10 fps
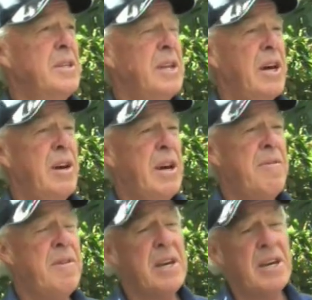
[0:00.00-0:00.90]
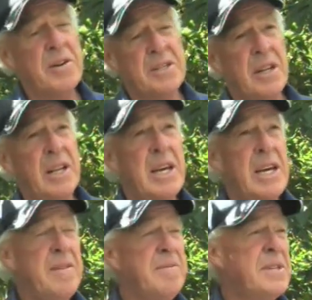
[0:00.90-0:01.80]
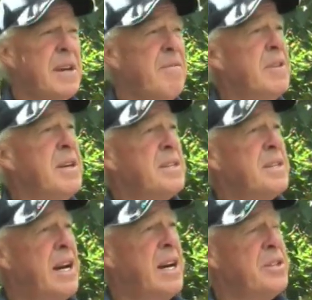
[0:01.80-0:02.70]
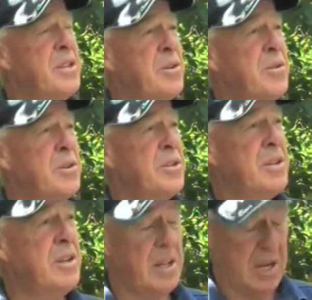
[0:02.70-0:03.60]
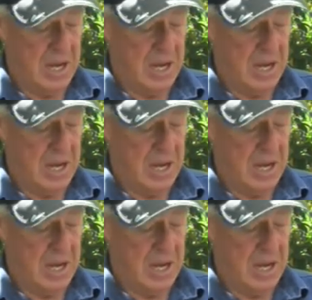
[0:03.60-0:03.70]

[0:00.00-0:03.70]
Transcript: So everything else, the leaves, everything stays in the orchard.